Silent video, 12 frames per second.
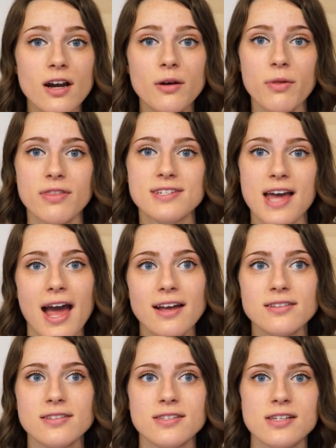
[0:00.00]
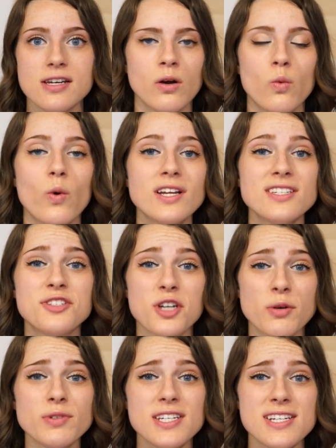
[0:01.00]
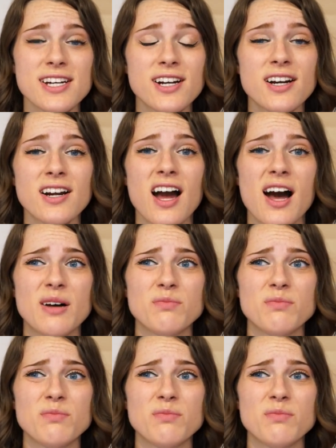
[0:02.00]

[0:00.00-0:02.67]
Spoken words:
start with text. One don't here,